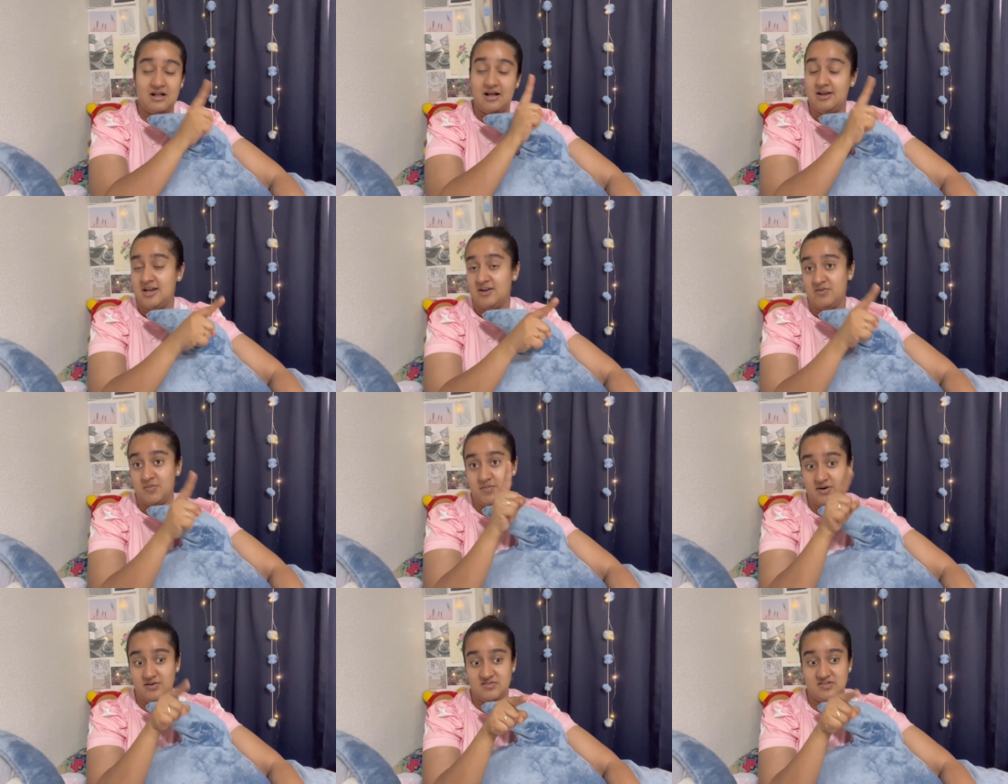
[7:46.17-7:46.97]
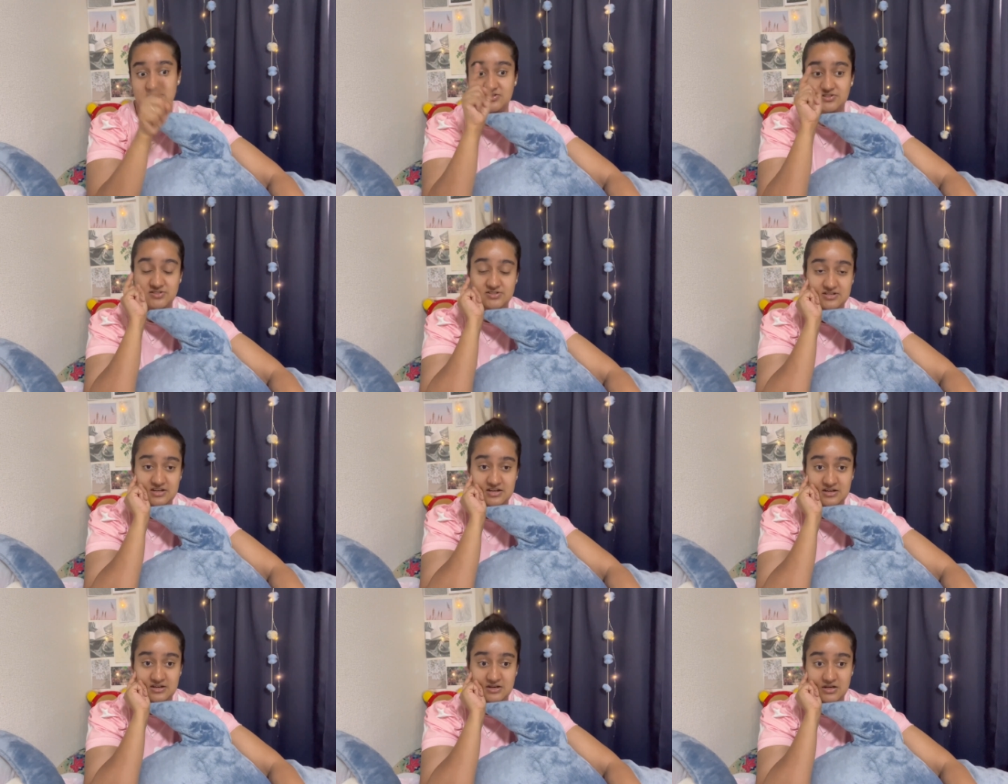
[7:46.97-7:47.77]
I have a pair of scissors
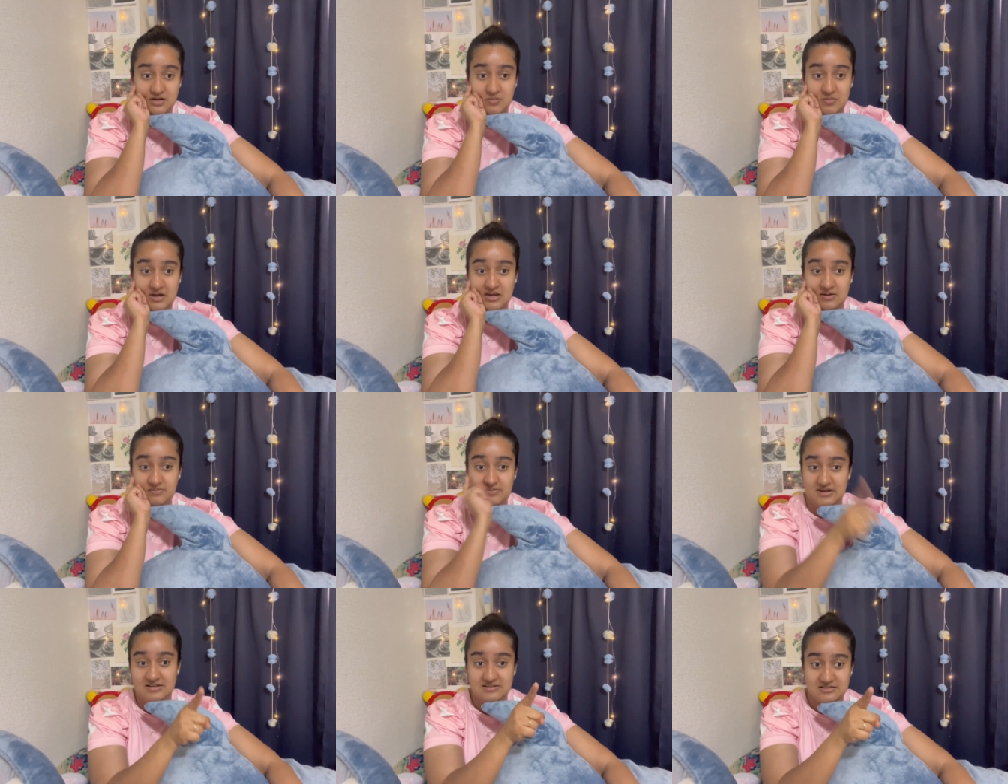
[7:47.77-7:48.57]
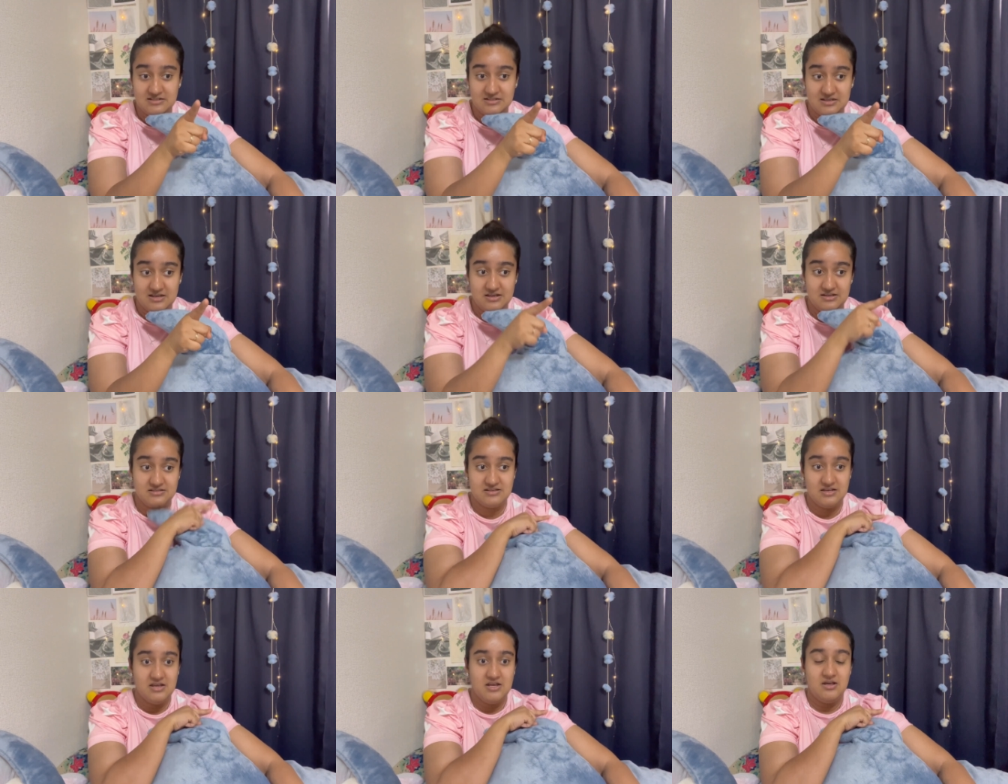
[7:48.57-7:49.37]
in my pencil case
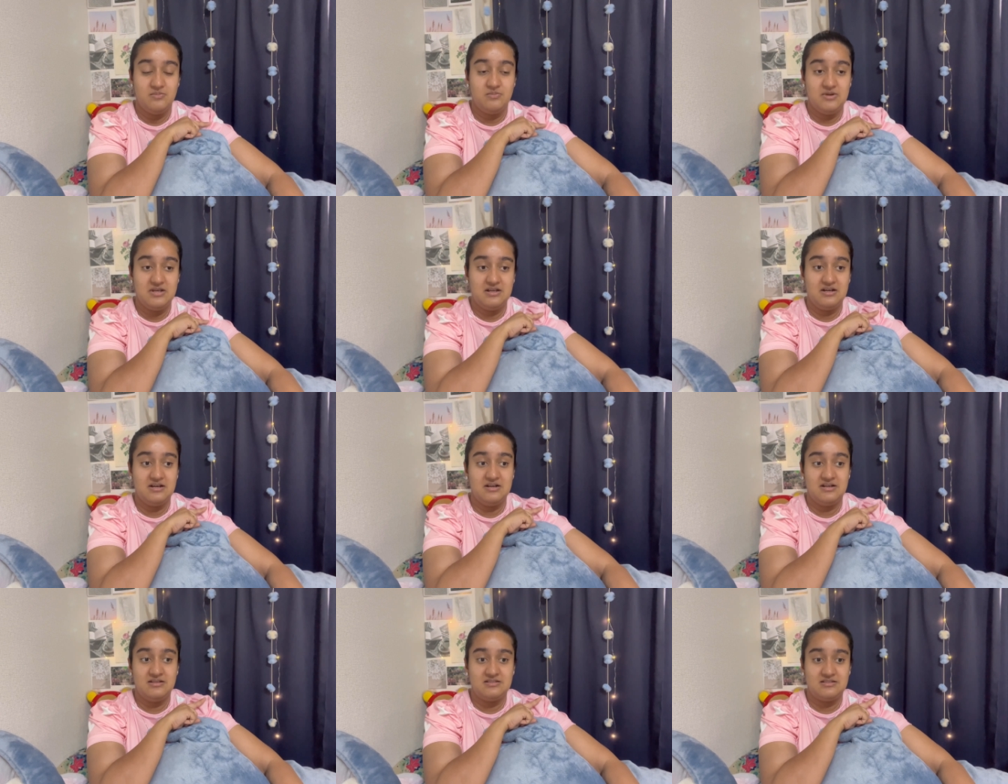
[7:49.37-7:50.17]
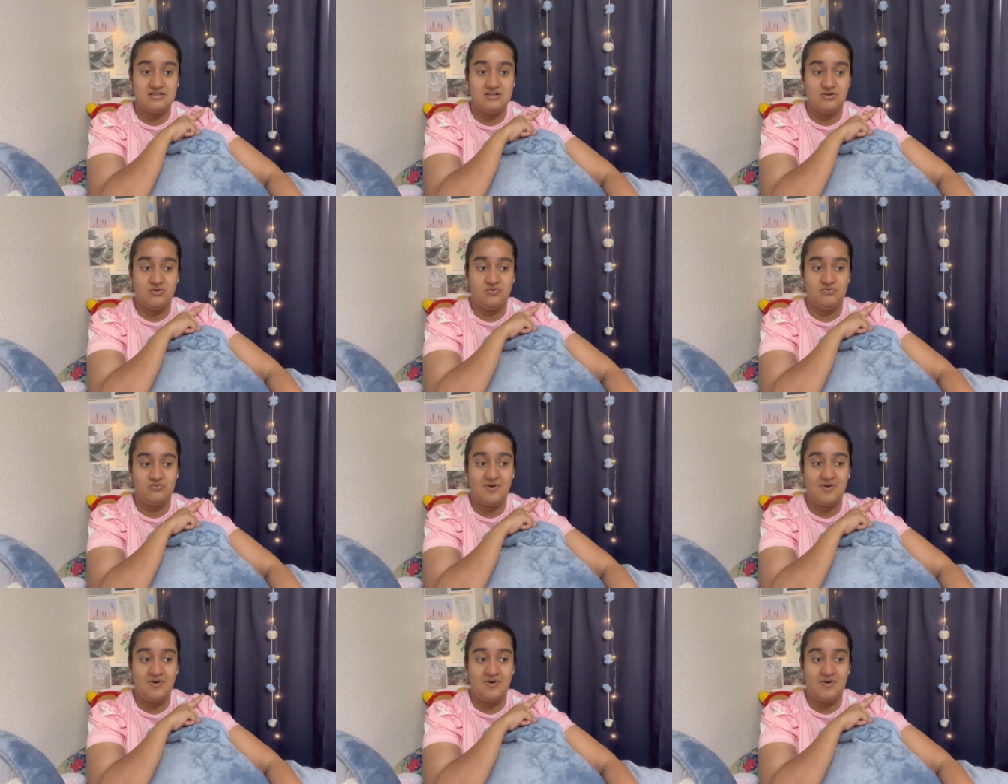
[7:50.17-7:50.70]
because, you know,